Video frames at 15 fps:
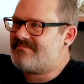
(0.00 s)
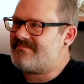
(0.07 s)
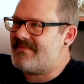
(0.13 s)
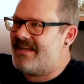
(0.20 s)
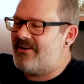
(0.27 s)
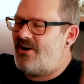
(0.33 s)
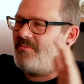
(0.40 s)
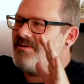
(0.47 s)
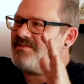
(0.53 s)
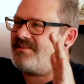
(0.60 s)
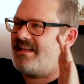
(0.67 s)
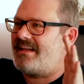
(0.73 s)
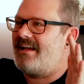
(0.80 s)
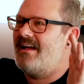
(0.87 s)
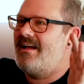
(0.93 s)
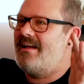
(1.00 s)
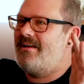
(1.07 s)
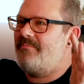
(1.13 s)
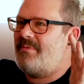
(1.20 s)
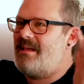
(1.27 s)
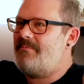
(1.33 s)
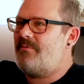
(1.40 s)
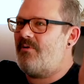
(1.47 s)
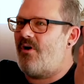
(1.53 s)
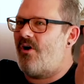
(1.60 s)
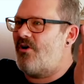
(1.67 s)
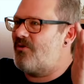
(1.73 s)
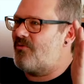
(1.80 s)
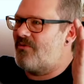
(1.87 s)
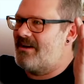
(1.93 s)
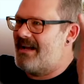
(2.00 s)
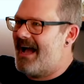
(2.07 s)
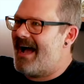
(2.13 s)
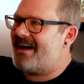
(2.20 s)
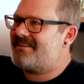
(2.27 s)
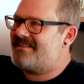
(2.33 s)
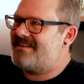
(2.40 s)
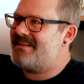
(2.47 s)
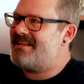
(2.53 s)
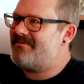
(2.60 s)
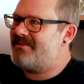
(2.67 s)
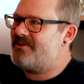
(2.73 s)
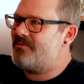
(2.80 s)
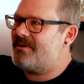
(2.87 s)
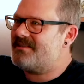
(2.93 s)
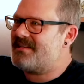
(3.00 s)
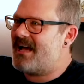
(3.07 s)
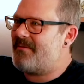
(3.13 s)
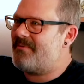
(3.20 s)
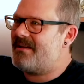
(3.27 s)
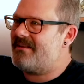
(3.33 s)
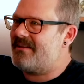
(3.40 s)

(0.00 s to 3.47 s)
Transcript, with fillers: It almost like people aren't reacting even to what's happening.